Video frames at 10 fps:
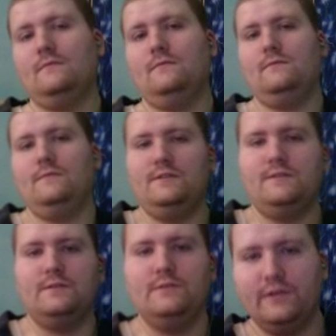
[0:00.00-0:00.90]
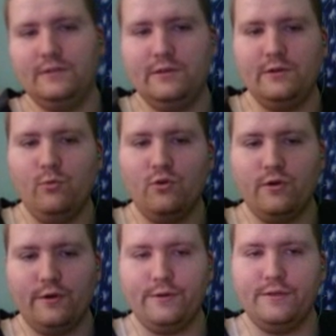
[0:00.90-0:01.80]
Just a little
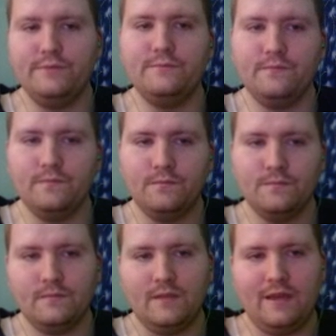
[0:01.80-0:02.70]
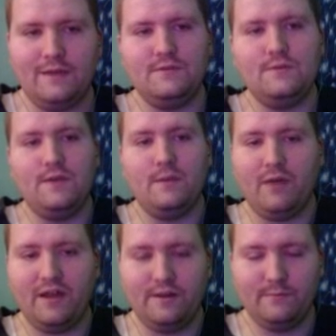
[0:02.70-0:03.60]
more after you get
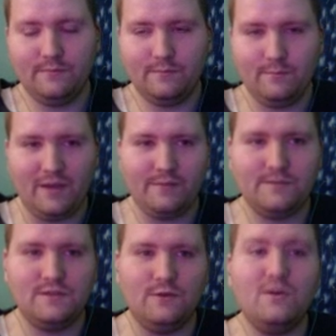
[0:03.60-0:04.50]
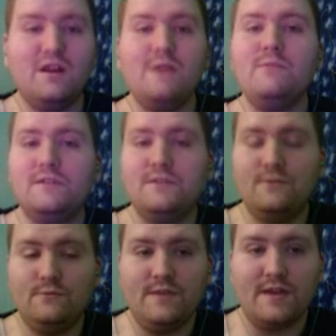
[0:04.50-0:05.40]
by him. So what I'm going to
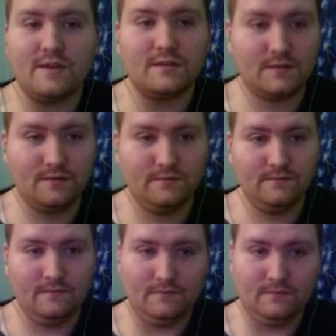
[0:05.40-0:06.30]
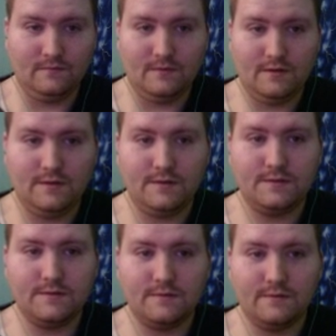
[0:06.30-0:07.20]
do next
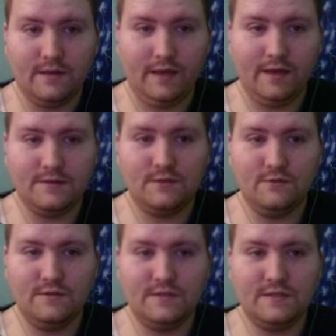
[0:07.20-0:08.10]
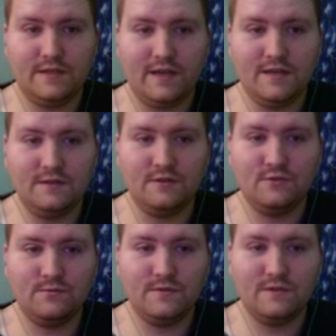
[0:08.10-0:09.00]
is, as soon as this guy
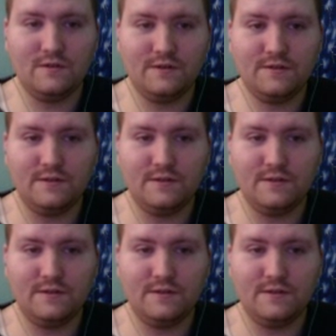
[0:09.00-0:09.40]
starts